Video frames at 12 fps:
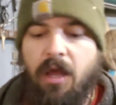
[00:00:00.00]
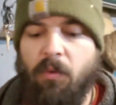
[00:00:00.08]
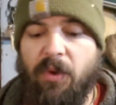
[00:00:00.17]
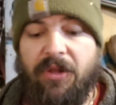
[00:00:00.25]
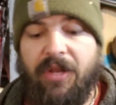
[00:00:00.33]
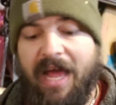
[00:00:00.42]

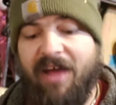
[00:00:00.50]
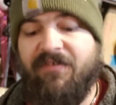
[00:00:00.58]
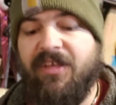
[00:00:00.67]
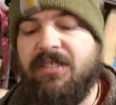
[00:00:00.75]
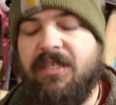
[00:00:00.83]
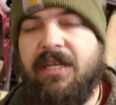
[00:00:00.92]
Will
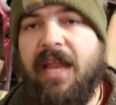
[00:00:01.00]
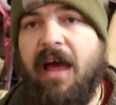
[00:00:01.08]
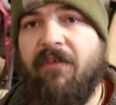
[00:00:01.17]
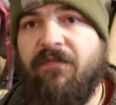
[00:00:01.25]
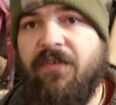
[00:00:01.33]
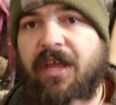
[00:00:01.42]
obviously
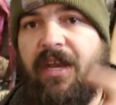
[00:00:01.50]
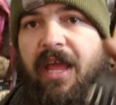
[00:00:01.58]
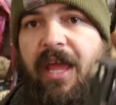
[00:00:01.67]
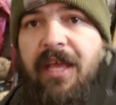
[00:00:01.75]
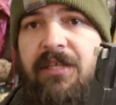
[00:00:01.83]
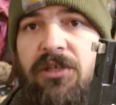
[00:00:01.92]
not fit
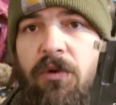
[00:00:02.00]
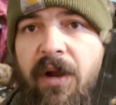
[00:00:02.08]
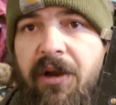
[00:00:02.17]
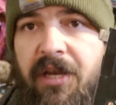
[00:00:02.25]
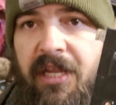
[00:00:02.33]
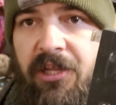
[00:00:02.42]
a
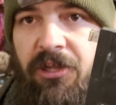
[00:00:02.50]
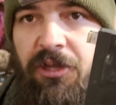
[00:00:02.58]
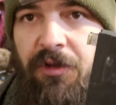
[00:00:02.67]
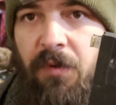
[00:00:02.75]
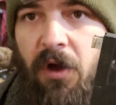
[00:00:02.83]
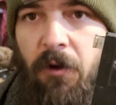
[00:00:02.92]
Square D
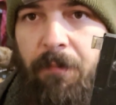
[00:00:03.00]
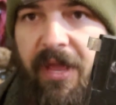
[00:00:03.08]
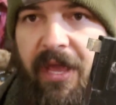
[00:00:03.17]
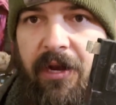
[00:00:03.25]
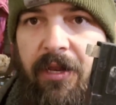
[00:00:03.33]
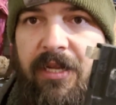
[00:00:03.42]
QO
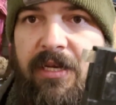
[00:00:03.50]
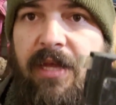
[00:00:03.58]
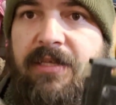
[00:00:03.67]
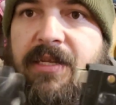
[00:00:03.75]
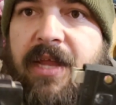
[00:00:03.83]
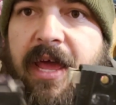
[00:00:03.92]
panel. It
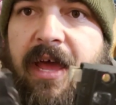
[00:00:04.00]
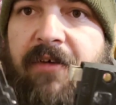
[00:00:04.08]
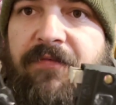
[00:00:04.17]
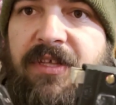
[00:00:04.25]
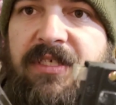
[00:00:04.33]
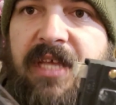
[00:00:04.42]
doesn't
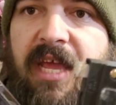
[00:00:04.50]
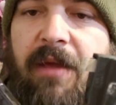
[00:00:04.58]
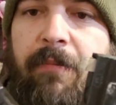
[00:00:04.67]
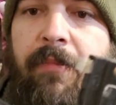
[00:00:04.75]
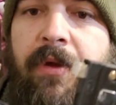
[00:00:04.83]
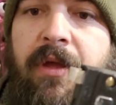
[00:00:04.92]
have the
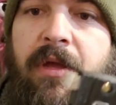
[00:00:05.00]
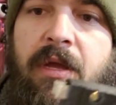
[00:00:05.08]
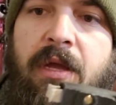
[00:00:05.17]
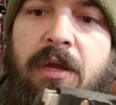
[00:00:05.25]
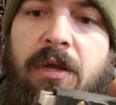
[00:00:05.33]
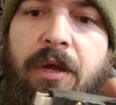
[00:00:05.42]
same
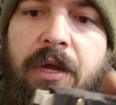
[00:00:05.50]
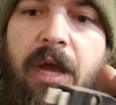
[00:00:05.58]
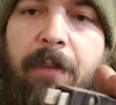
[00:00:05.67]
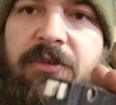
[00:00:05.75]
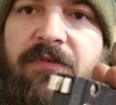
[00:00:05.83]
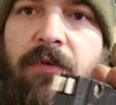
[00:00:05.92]

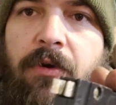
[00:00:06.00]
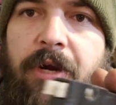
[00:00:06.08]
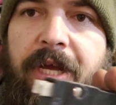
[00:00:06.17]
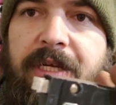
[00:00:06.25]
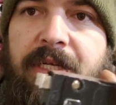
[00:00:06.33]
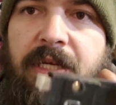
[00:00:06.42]
hookups for it.